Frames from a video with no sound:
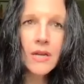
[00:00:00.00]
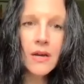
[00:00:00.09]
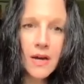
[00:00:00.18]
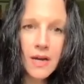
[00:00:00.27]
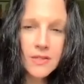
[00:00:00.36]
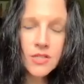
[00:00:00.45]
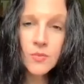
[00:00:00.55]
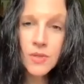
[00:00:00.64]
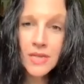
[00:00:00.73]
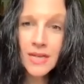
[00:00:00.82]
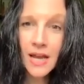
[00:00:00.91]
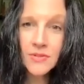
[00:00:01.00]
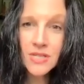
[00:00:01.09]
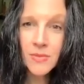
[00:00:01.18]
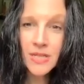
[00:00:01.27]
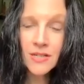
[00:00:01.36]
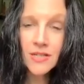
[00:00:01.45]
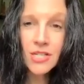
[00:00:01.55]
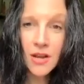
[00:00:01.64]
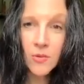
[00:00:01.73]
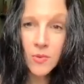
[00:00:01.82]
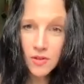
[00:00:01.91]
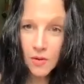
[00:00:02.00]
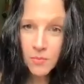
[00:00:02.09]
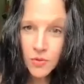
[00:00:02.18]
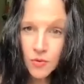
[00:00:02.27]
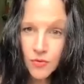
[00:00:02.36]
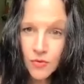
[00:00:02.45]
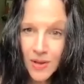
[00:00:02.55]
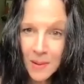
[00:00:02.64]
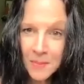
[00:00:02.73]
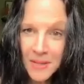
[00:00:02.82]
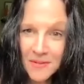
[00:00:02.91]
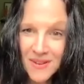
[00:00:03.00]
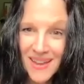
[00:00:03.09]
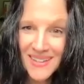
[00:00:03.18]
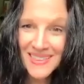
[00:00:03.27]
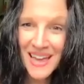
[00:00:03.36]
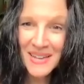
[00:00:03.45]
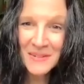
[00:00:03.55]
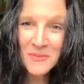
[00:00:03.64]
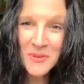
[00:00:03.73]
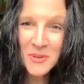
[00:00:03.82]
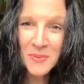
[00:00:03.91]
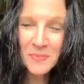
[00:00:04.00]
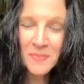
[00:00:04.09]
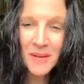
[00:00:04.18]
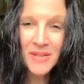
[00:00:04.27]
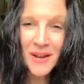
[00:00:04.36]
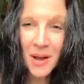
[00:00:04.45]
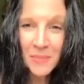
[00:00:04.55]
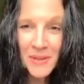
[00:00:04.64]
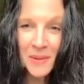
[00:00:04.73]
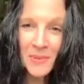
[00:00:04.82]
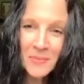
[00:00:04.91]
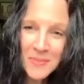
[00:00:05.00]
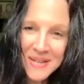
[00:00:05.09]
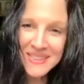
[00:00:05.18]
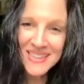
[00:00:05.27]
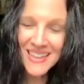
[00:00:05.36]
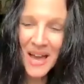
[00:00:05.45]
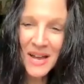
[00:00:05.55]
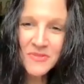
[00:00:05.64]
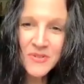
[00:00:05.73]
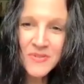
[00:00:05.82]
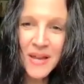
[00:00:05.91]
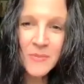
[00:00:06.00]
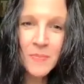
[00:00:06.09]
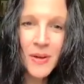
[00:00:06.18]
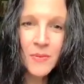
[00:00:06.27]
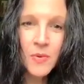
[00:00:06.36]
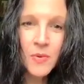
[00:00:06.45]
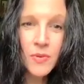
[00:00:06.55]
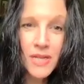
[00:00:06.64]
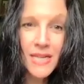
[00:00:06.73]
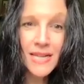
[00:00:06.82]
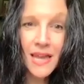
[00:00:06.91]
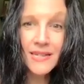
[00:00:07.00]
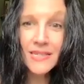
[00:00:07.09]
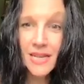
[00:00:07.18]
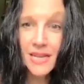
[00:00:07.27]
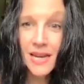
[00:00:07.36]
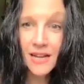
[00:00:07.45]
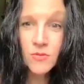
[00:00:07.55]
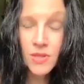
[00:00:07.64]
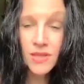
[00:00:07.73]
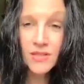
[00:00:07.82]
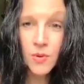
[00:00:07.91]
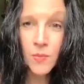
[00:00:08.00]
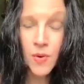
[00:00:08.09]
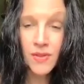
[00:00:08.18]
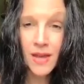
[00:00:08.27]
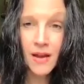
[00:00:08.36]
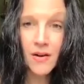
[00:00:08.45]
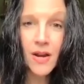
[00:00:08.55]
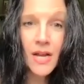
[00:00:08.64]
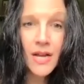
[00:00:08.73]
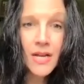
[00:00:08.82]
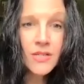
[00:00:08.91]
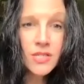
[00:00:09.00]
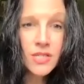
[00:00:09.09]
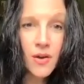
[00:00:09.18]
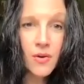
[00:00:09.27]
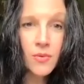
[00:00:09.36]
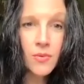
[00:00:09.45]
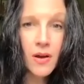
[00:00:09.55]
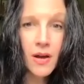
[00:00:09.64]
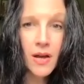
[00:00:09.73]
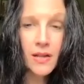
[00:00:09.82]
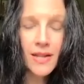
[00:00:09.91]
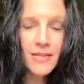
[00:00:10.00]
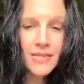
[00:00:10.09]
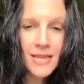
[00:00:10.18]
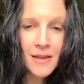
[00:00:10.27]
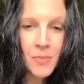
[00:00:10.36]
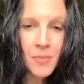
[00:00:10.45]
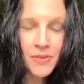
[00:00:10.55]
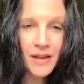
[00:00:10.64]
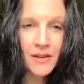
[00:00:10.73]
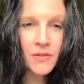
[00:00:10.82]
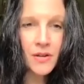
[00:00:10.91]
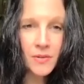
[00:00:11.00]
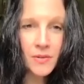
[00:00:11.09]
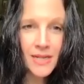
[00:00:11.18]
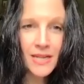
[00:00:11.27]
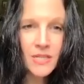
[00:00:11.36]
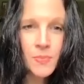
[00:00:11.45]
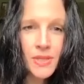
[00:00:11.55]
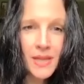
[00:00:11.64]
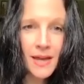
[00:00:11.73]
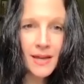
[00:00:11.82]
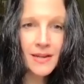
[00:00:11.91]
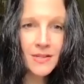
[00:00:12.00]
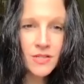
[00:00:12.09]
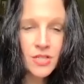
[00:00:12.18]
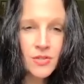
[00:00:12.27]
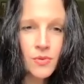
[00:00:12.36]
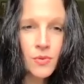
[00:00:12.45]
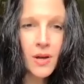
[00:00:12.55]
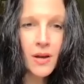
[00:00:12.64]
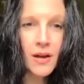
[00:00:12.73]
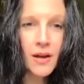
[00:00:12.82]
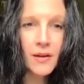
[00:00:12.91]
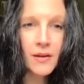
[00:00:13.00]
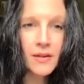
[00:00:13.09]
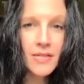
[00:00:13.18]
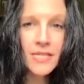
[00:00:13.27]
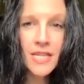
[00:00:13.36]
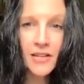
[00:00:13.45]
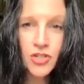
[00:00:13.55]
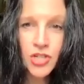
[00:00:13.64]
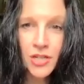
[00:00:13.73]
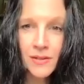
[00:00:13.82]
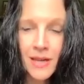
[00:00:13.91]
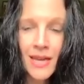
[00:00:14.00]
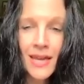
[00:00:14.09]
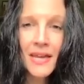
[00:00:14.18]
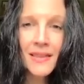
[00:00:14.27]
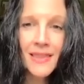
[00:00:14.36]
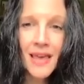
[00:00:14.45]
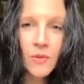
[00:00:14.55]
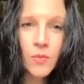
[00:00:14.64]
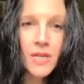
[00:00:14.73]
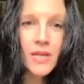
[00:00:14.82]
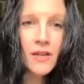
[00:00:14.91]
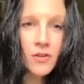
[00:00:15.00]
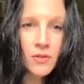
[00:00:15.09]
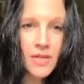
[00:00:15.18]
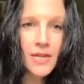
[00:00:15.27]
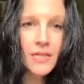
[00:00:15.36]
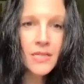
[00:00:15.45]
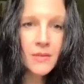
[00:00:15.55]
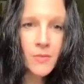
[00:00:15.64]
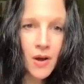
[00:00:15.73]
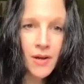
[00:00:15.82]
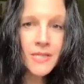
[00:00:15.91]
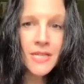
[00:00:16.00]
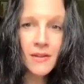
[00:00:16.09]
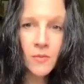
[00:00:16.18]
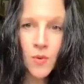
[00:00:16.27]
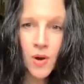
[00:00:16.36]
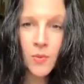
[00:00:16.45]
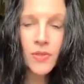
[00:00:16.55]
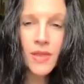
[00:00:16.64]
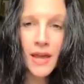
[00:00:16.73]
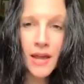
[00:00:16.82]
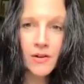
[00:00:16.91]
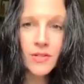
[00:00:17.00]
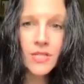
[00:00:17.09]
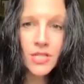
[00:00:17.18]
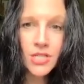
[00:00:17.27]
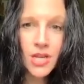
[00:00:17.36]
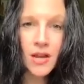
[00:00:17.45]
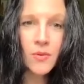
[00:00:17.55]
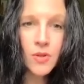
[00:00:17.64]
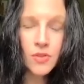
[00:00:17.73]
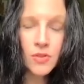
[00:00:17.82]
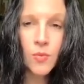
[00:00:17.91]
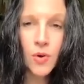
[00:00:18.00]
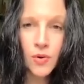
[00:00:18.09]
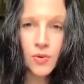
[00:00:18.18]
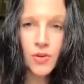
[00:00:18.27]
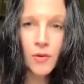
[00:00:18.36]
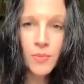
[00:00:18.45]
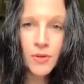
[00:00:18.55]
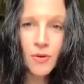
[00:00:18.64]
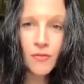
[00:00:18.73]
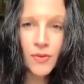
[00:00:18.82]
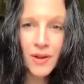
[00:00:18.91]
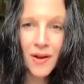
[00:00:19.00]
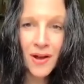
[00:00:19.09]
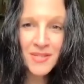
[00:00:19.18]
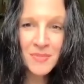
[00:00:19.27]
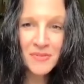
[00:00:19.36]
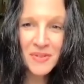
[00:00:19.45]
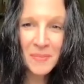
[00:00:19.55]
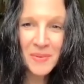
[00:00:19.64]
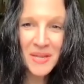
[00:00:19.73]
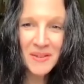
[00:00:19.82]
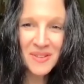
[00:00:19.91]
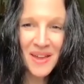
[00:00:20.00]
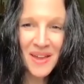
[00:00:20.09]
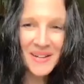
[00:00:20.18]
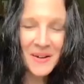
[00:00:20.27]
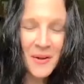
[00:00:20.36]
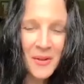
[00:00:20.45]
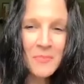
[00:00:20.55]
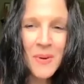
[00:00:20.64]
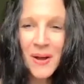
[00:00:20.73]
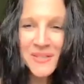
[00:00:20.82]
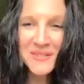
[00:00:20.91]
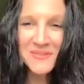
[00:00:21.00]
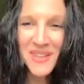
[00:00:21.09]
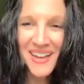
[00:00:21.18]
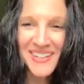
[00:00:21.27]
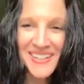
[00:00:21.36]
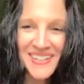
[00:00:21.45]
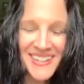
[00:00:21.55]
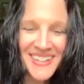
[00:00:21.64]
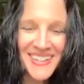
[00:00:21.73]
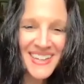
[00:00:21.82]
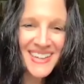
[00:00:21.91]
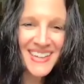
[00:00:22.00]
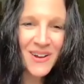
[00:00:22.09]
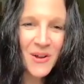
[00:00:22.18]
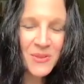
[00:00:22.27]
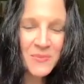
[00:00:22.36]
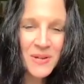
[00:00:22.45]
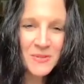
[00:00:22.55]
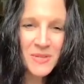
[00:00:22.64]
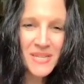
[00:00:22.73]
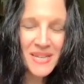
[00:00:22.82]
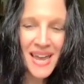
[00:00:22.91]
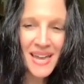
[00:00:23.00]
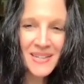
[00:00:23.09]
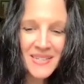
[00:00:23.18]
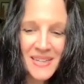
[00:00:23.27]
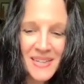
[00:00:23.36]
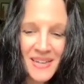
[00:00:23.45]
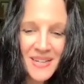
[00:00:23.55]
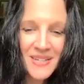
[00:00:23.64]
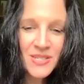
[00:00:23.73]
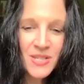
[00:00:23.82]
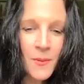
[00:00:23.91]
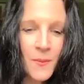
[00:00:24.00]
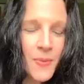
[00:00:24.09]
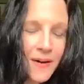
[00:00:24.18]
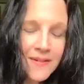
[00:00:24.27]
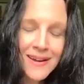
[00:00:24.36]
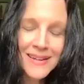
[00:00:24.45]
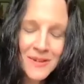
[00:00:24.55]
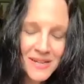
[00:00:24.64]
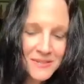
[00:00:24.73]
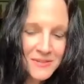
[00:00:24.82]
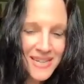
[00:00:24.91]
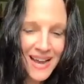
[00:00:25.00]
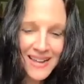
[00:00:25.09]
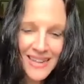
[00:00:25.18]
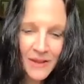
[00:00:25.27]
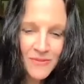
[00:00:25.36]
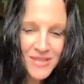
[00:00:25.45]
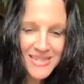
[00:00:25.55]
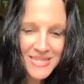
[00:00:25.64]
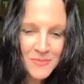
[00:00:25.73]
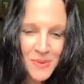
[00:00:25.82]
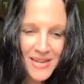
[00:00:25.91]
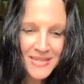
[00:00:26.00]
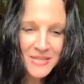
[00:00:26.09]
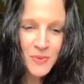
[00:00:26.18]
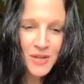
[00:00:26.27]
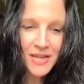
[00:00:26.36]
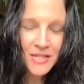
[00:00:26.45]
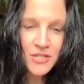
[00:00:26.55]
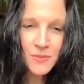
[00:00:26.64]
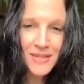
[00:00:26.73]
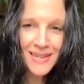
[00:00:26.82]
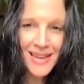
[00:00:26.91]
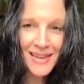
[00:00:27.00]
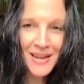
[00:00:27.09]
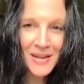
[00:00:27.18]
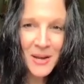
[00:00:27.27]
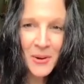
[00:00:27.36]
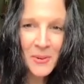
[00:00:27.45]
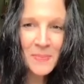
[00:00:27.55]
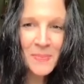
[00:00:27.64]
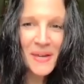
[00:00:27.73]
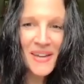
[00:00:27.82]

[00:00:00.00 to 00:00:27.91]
uh, so we could have something to share with our beautiful family of light that will maybe not be able to make the live event, but would really like to connect with us when we're there. So uh, let's think about that, Gregory. Let's put that into uh, intention, that we can create some content while we're there to share with the world, our beautiful Acasma family of light and all our pods of light and all the ways we connect. So, all right, Gregory, I loved this space. We're going to do it again, I hope.